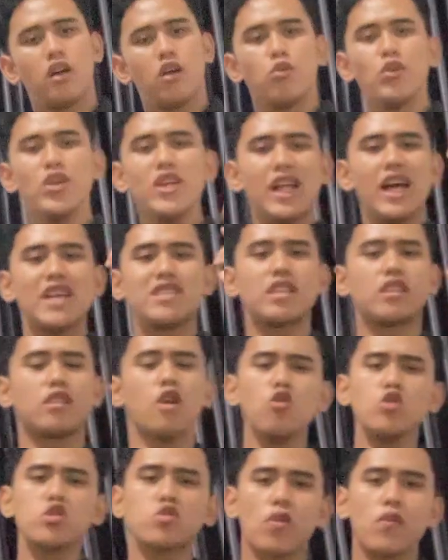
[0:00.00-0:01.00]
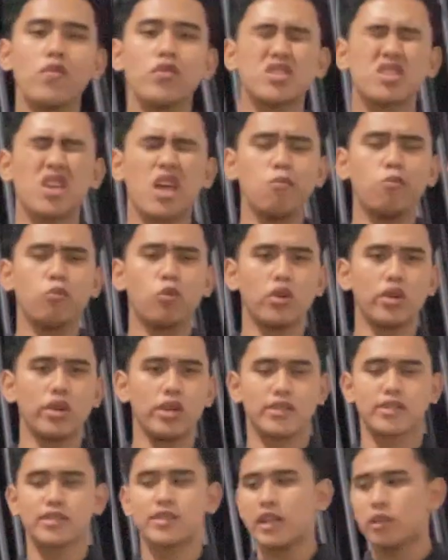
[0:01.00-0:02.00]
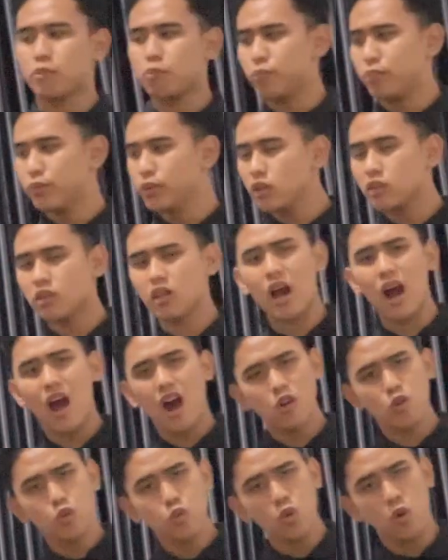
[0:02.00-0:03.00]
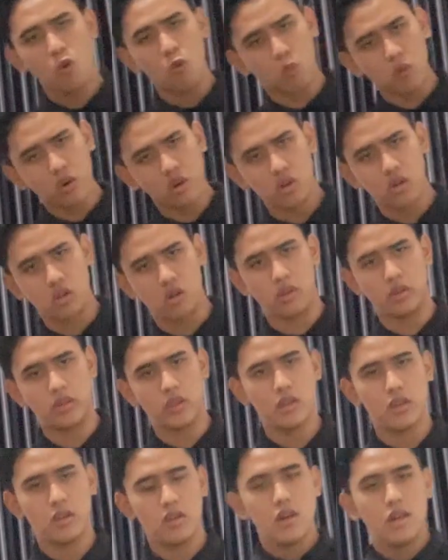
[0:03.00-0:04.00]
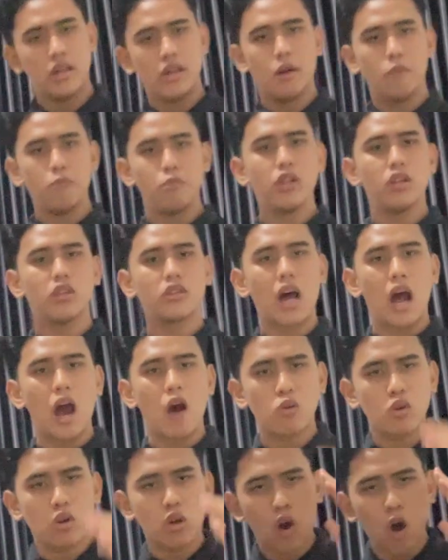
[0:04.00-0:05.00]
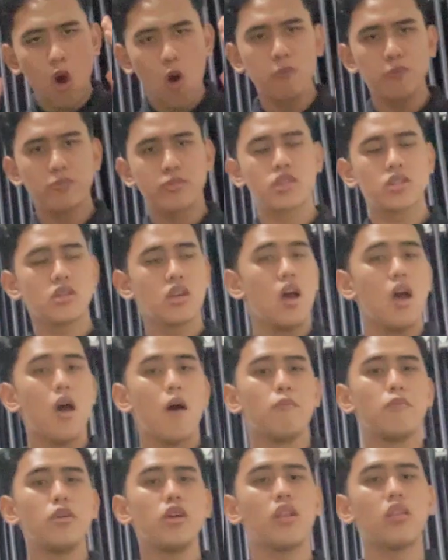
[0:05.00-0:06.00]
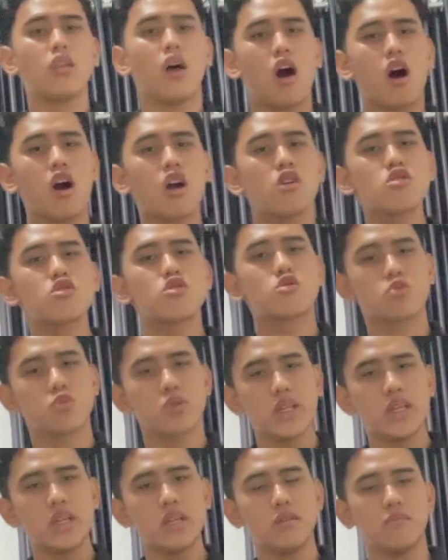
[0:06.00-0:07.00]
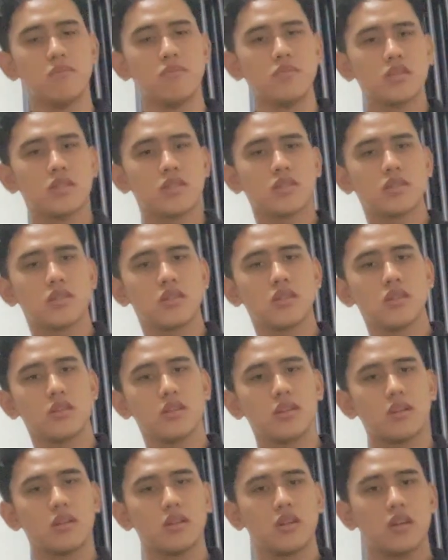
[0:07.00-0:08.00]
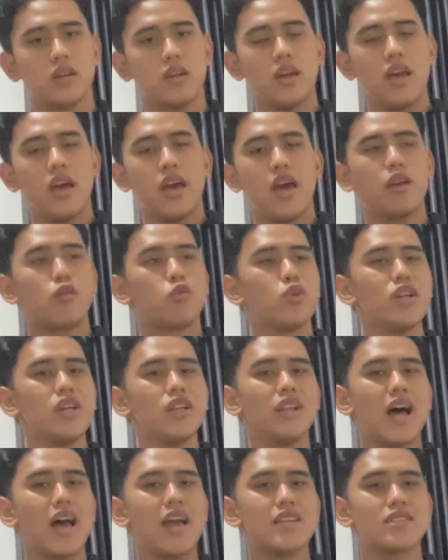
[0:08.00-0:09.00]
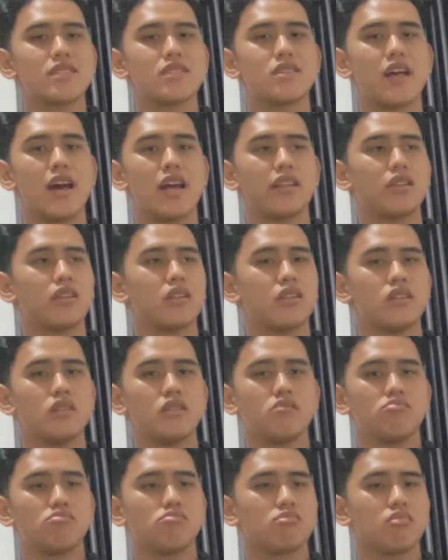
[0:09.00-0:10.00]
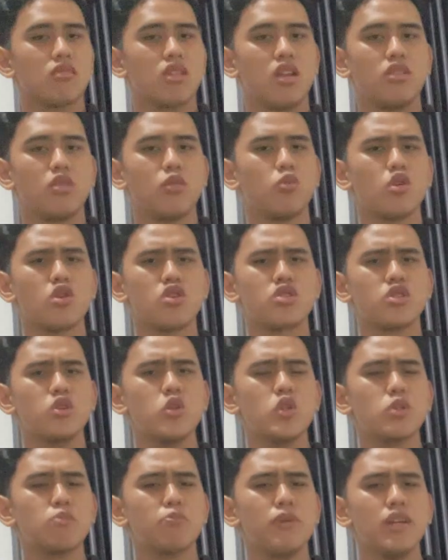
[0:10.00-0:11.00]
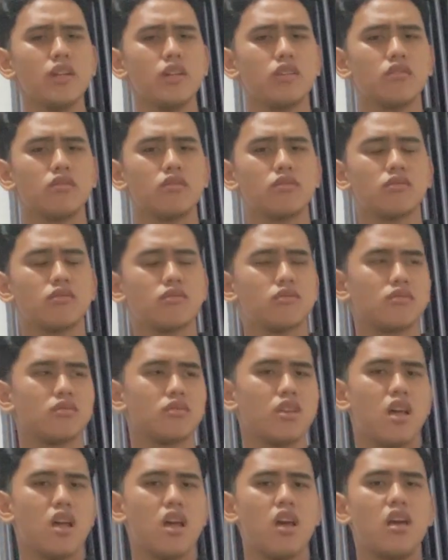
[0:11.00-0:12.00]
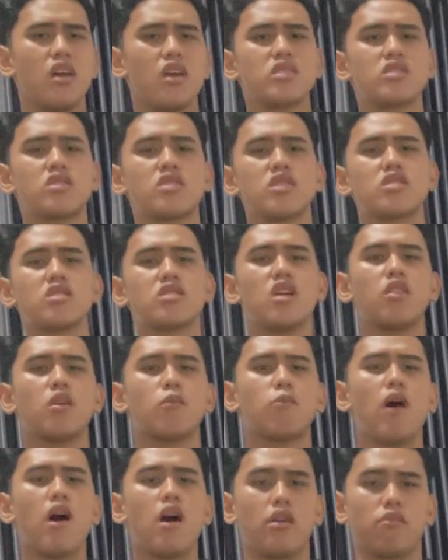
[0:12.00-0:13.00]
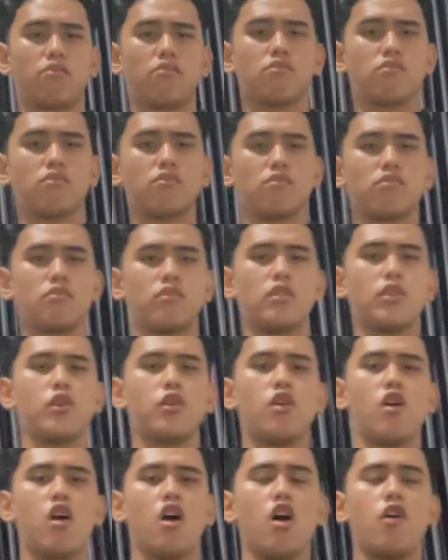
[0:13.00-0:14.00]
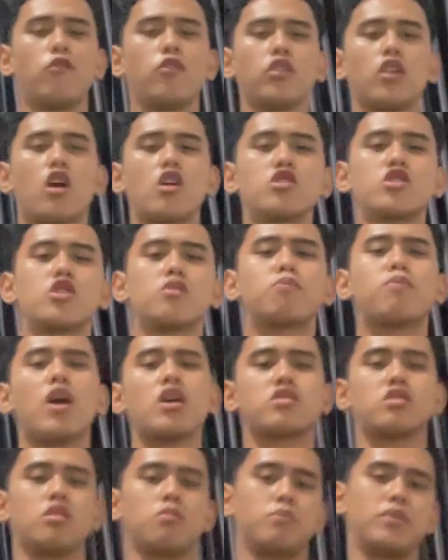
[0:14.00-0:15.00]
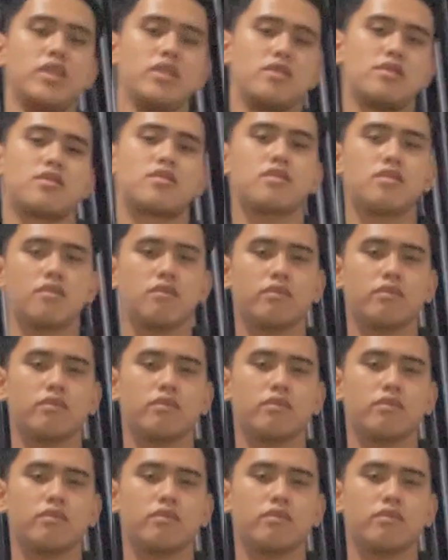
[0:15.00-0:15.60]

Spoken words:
Realize that those very same words that build our world, build our hopes, build our dreams, and realize that the words you speak, it's just another part of a larger puzzle piece.